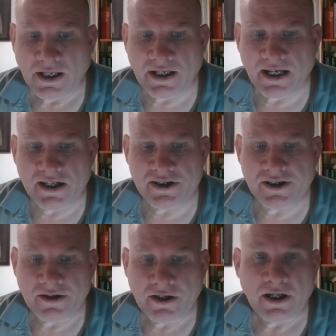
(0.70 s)
Hey guys,
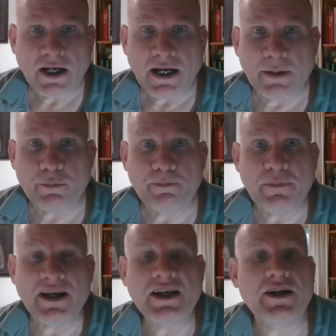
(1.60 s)
I'm
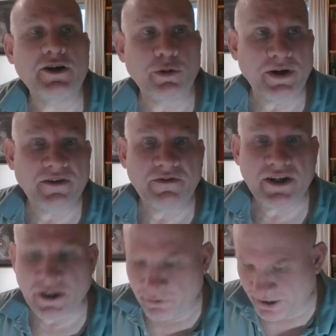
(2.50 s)
making a quick
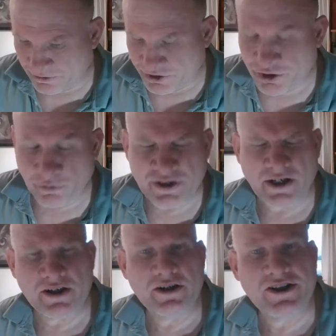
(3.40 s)
video here showing
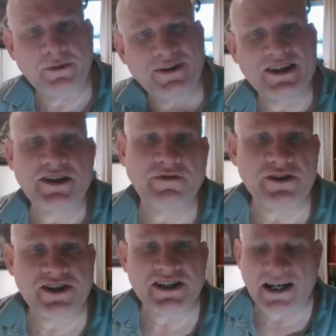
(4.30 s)
you some of the
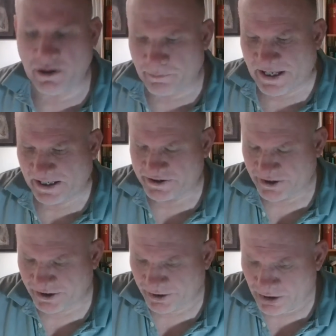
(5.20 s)
different style
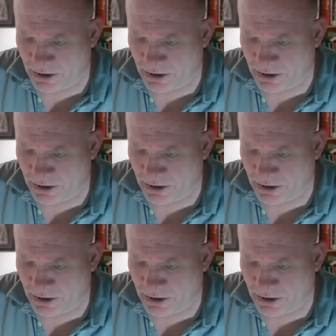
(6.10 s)
bands.